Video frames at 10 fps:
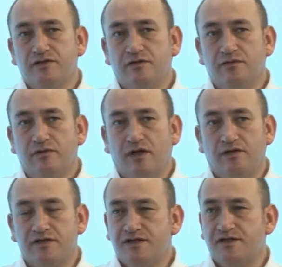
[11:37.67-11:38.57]
to
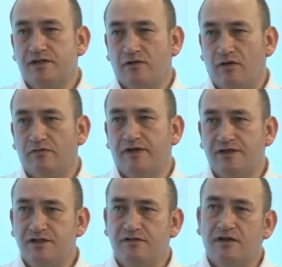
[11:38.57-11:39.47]
the Cisco long
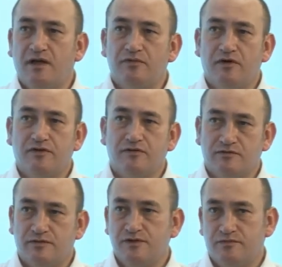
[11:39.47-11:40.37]
reach Ethernet
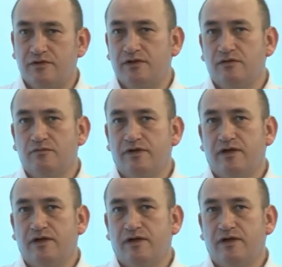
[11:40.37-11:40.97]
product, which is pretty good.